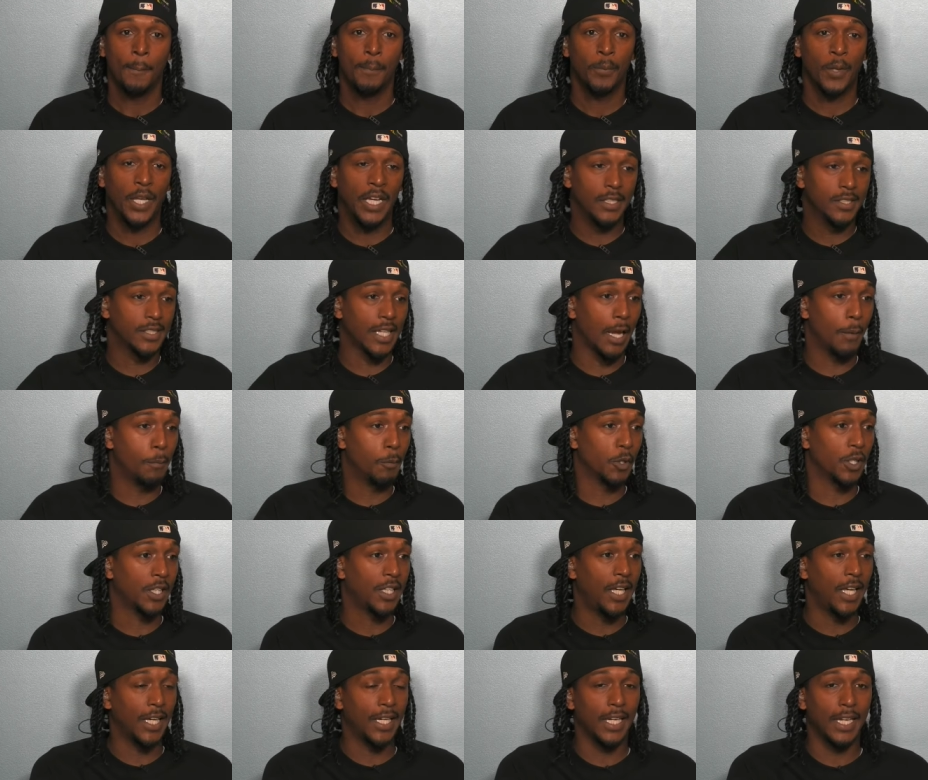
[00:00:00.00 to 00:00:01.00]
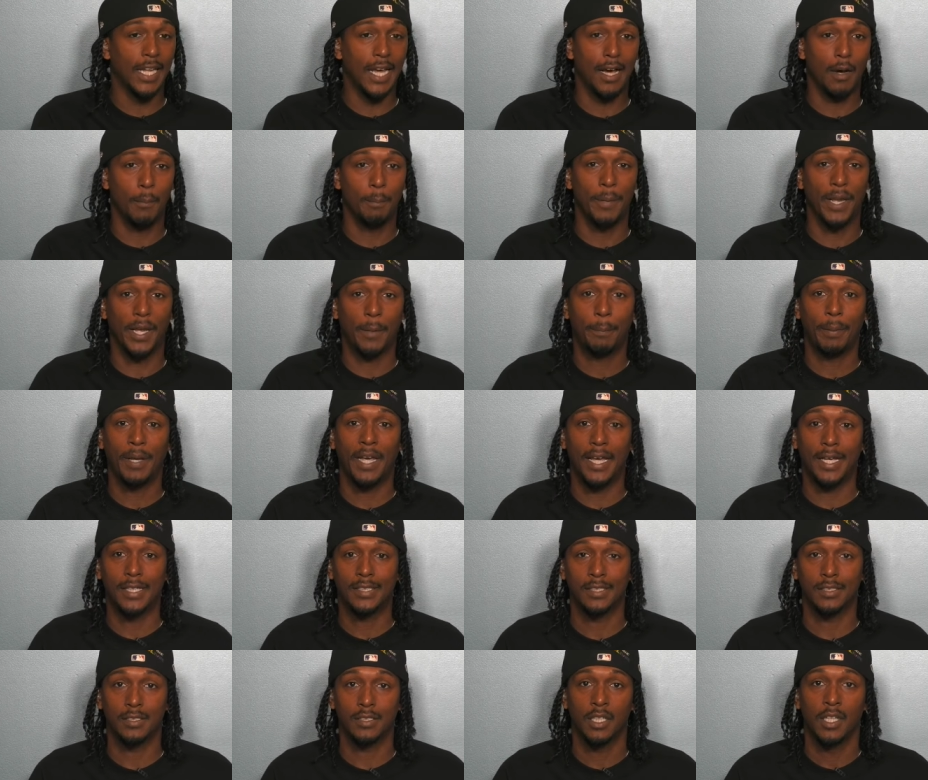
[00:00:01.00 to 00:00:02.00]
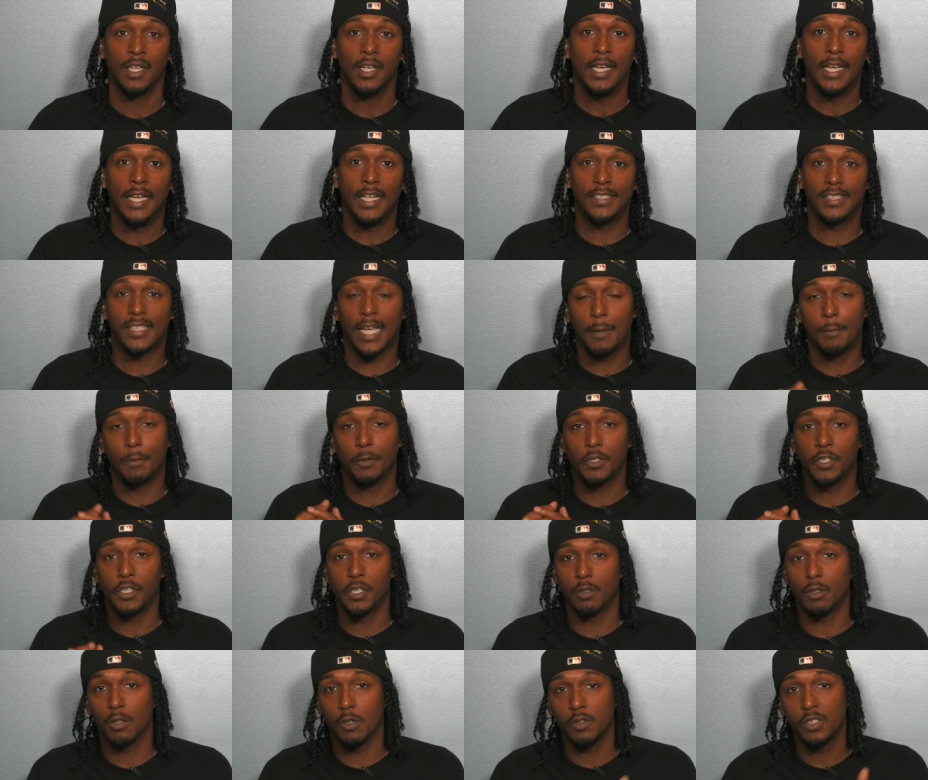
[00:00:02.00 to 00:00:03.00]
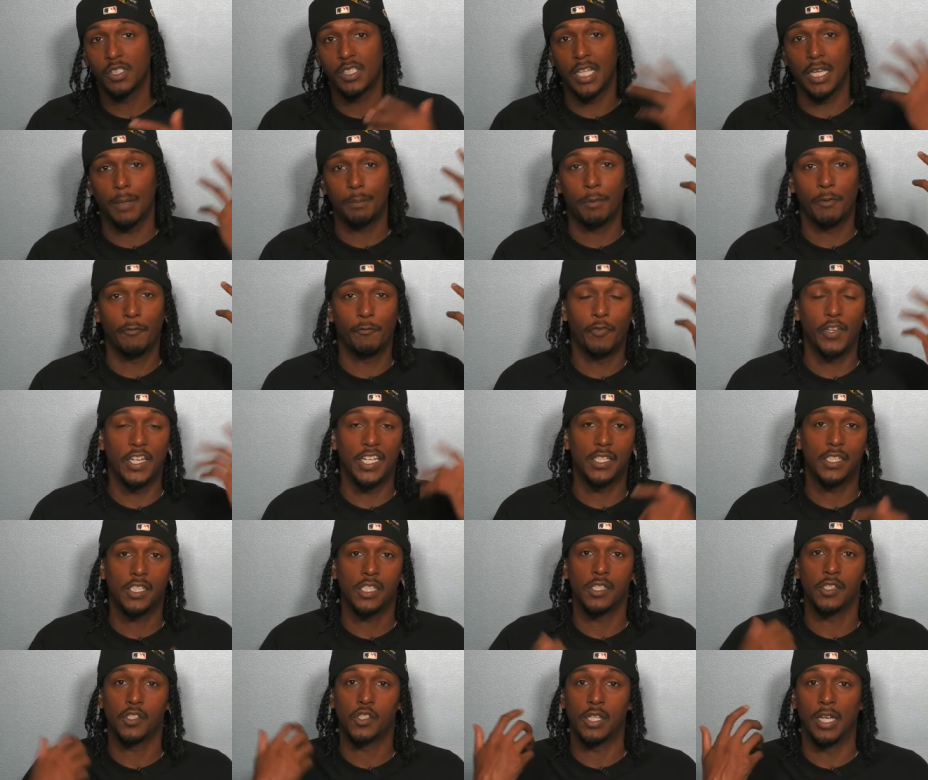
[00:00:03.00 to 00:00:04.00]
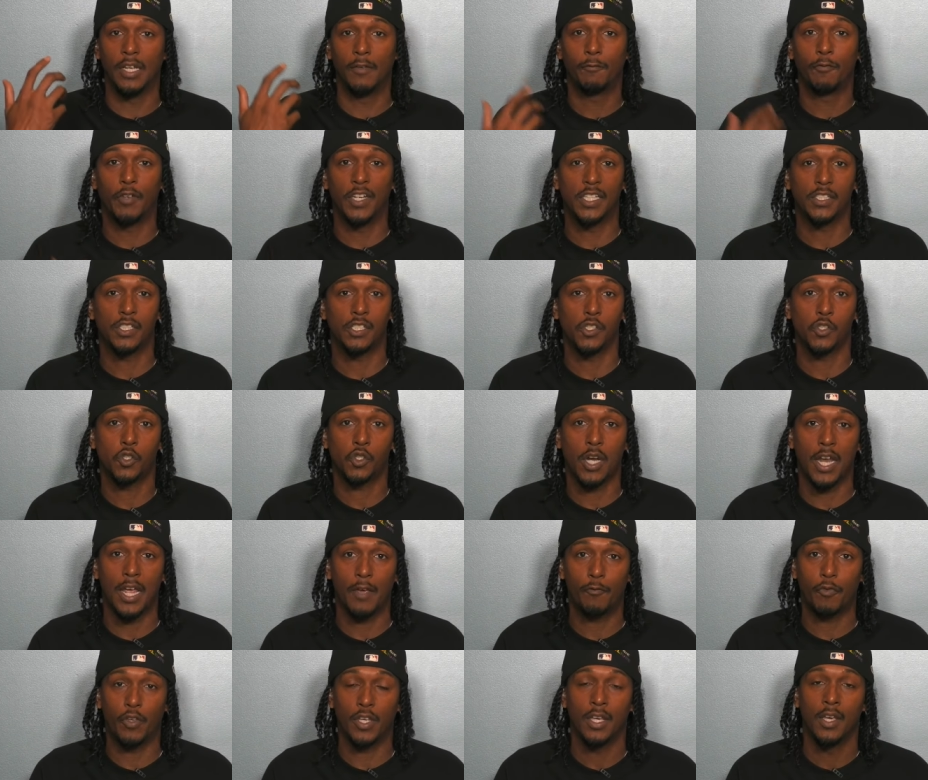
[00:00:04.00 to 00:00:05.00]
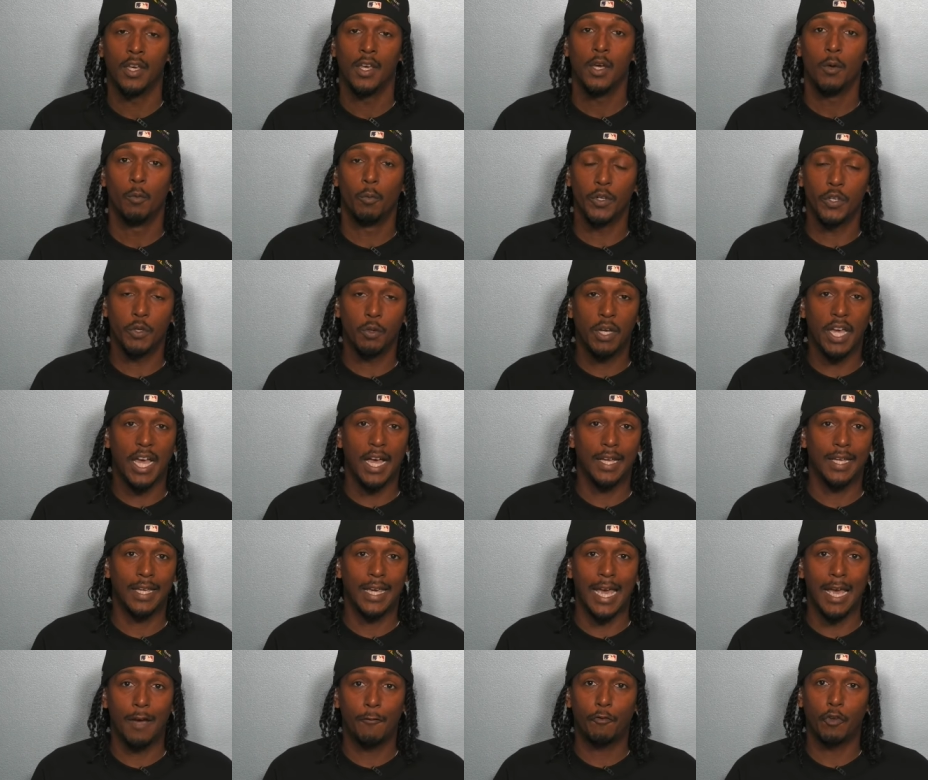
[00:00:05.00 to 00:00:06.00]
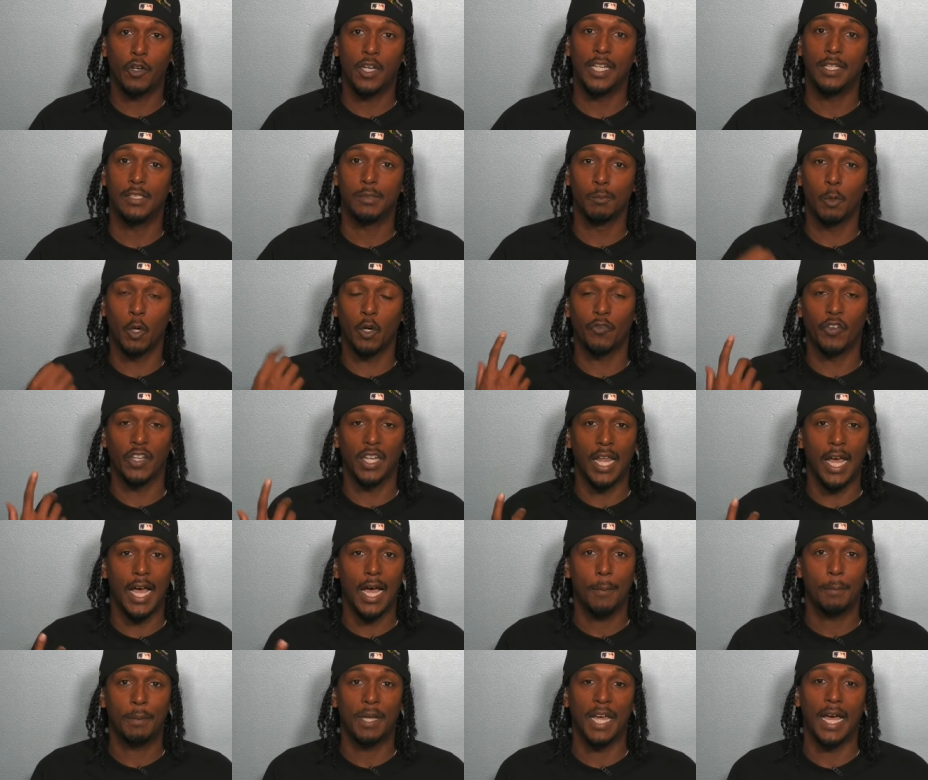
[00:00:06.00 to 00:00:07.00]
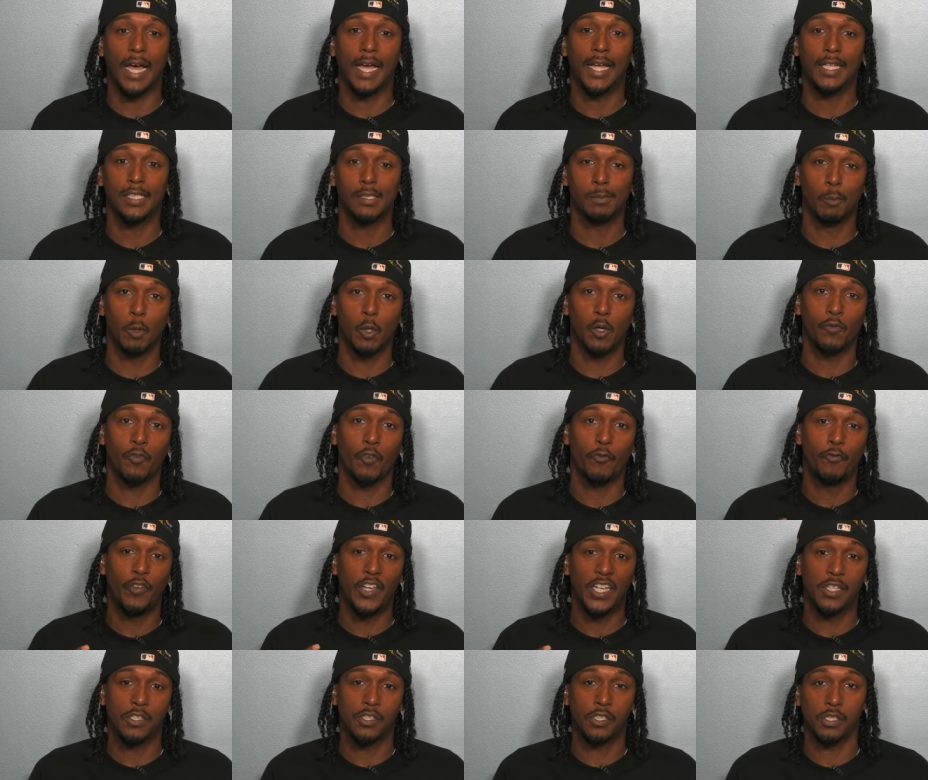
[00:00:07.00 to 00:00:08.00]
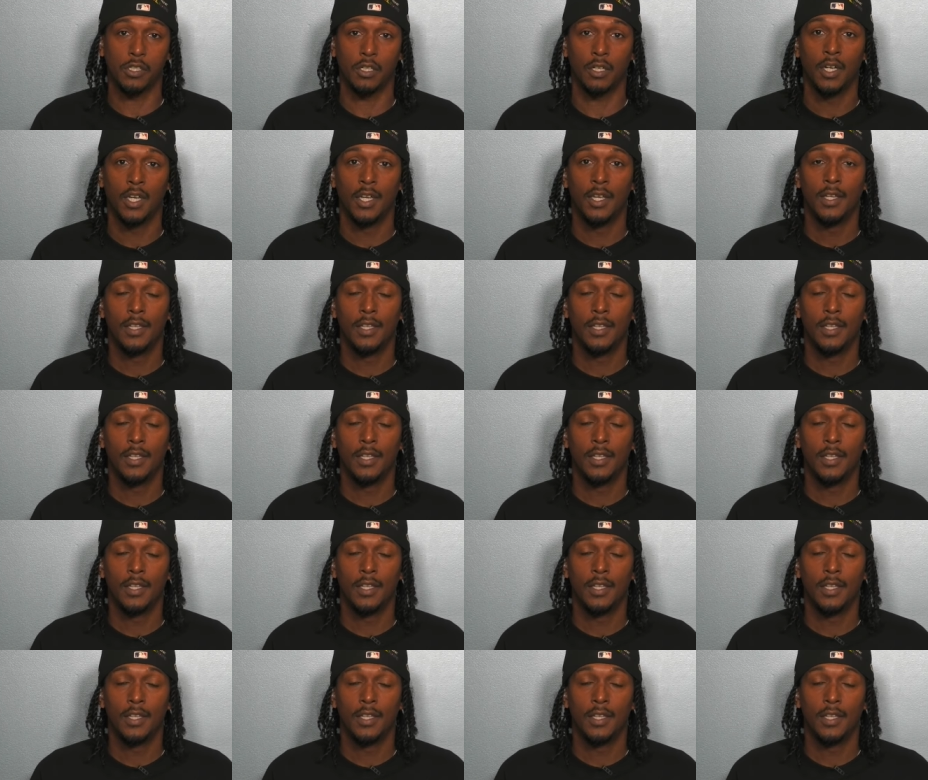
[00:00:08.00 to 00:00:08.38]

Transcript: he's able to kick it out, make passes. He's able to Euro step and finish in traffic. When you got Gafford, he's more of a lob guy. He's more of a finisher.